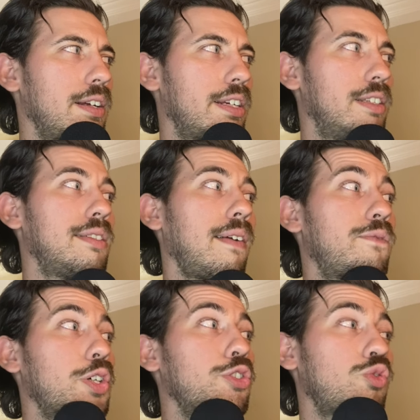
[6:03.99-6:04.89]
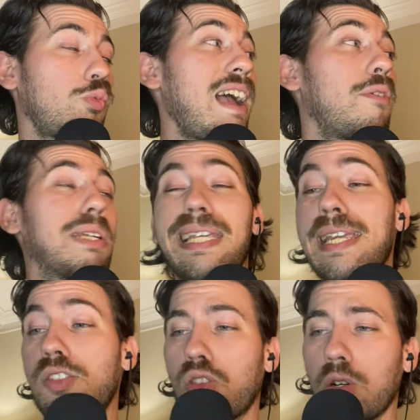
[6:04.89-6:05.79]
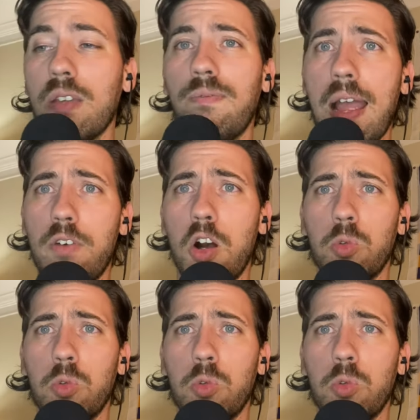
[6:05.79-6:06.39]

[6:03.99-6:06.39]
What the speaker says: Because in the first round, he hit 35 home